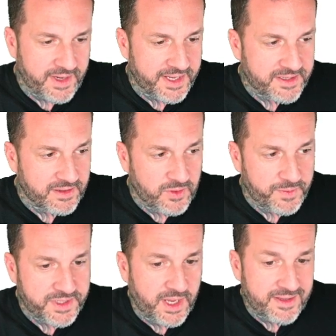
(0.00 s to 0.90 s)
the nested
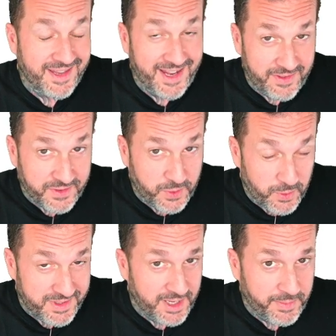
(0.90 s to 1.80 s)
loops to get the
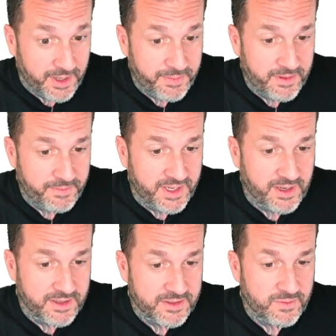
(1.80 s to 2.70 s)
tooltip up,
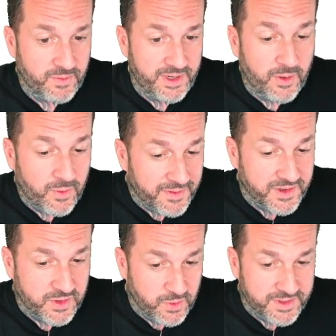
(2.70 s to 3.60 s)
because we don't
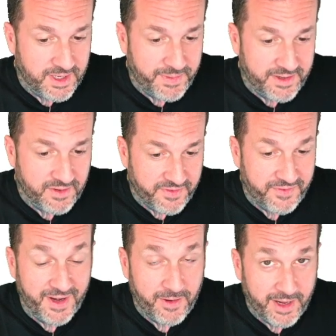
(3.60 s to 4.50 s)
want the tooltip
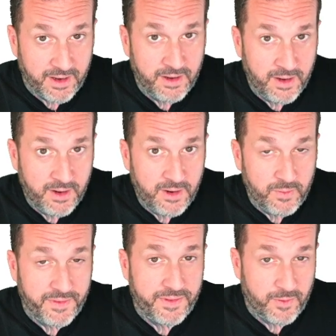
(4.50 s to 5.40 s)
interfering
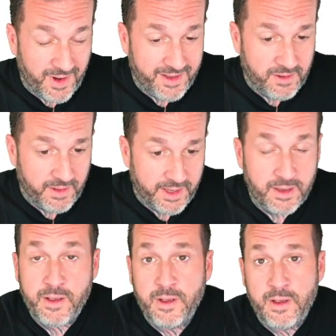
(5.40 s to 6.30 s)
with the right
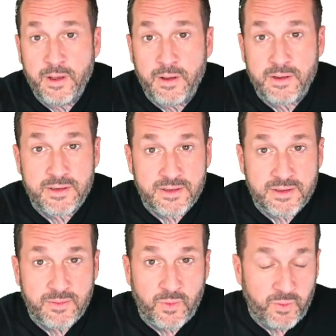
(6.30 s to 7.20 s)
click, which
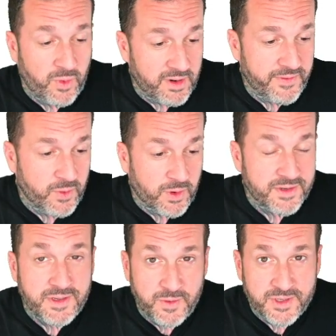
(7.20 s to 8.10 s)
is one of the
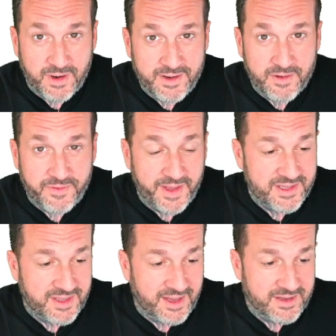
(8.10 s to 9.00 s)
worst user
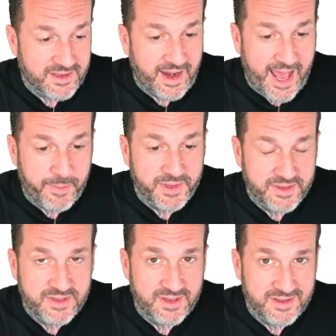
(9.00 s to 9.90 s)
interface things that
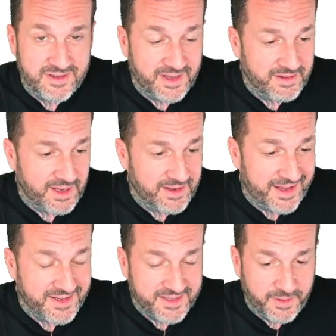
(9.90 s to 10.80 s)
happens in, in, in
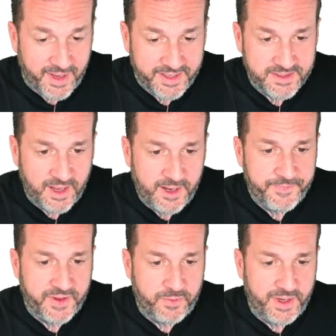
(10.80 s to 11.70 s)
SSMS.
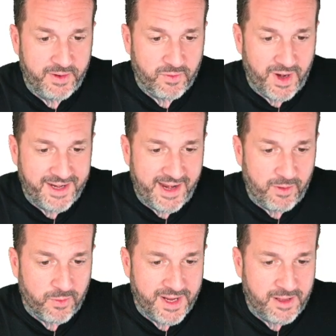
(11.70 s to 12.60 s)
If we right
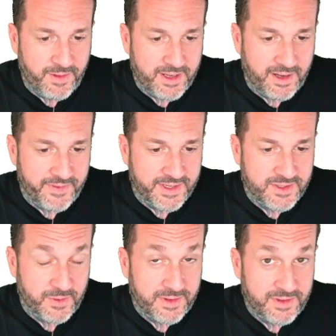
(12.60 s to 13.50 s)
now right click on
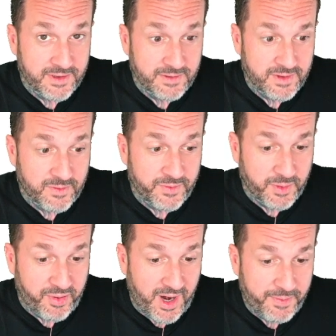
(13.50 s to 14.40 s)
this so that the, the,
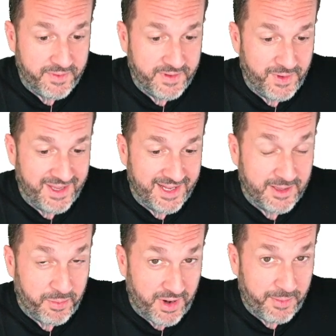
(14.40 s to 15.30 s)
the proper that we can
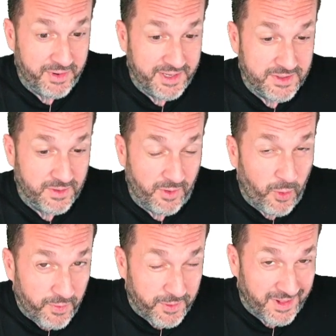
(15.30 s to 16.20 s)
get the properties
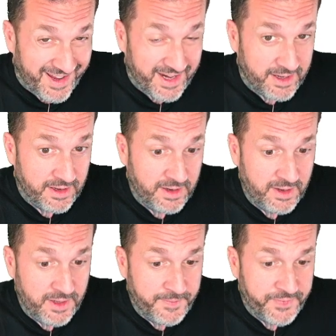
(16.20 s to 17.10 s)
overlaid
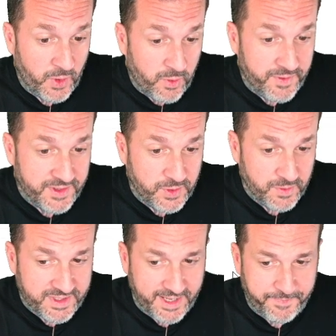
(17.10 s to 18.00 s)
over the
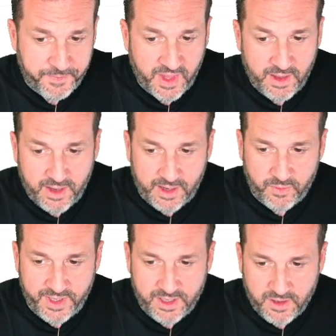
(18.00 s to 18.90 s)
tooltip
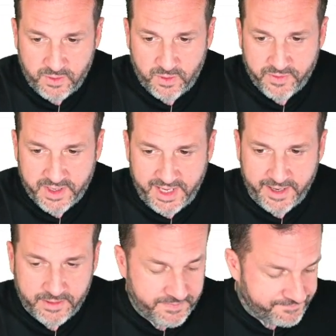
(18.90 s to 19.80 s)
and we go over
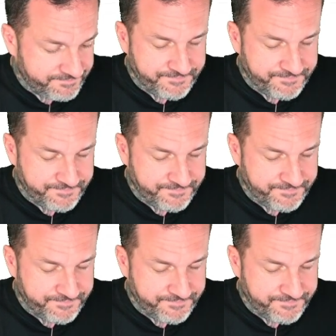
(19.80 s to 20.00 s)
here,